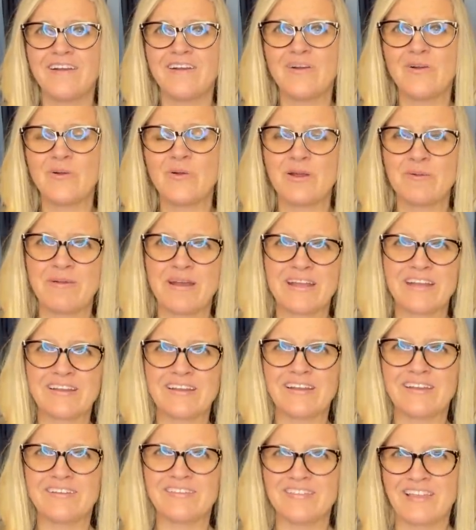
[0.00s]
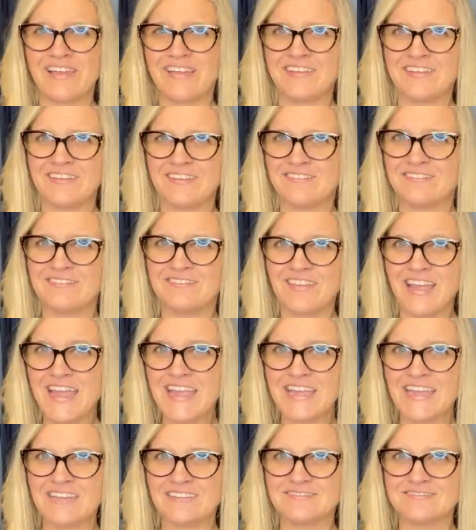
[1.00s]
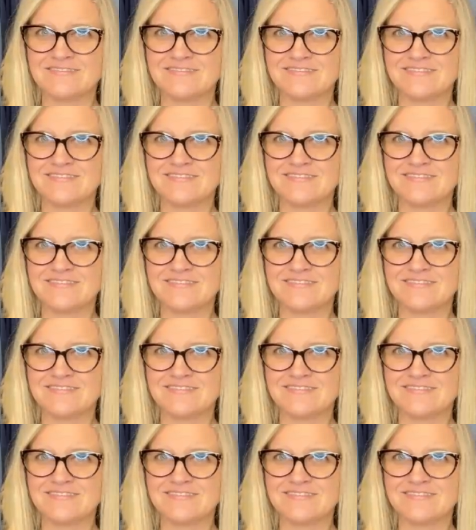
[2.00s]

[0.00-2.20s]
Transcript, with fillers: Or am I going to like, like it?